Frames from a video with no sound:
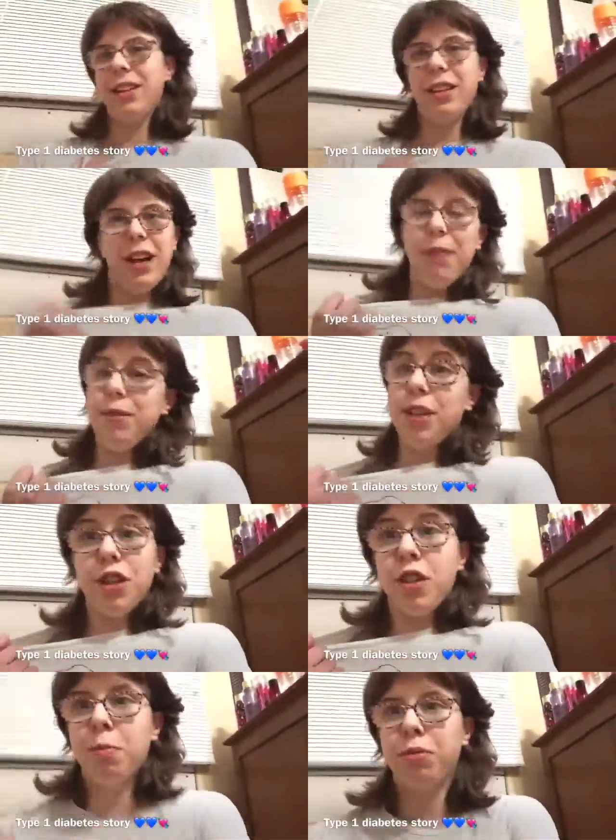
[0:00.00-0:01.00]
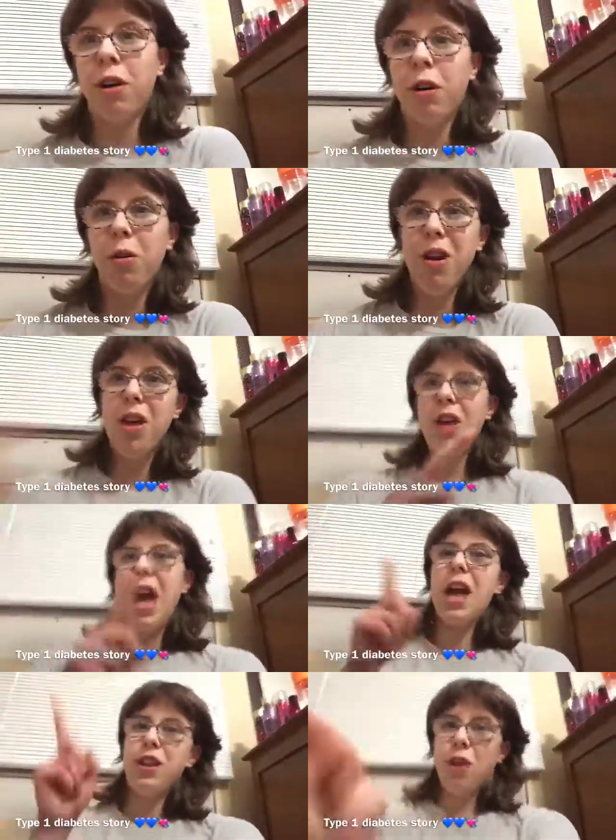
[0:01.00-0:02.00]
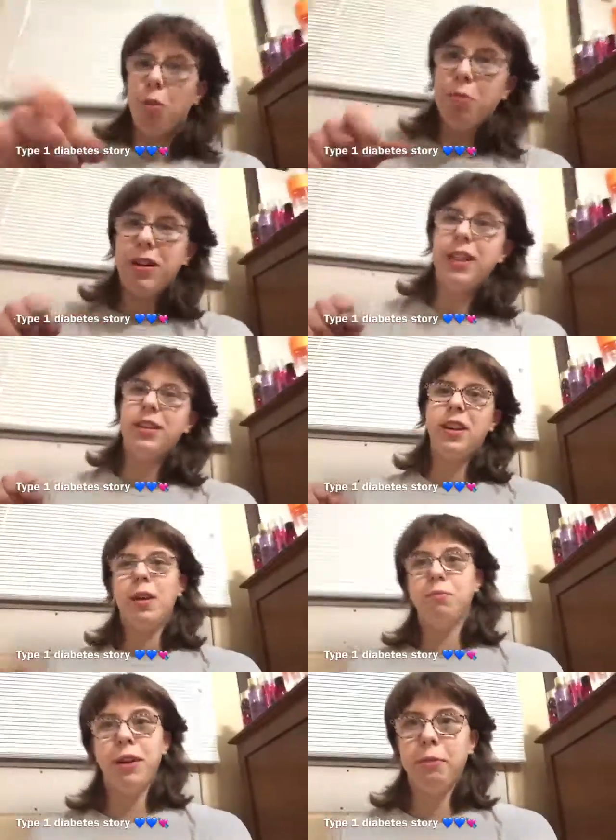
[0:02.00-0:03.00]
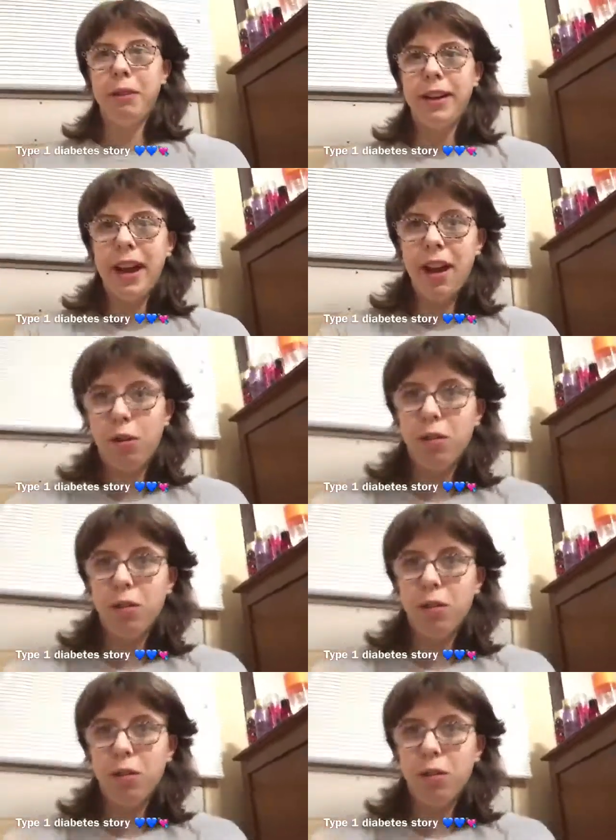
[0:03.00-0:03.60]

Like, I'm such a pro, and nobody's going to bring me down.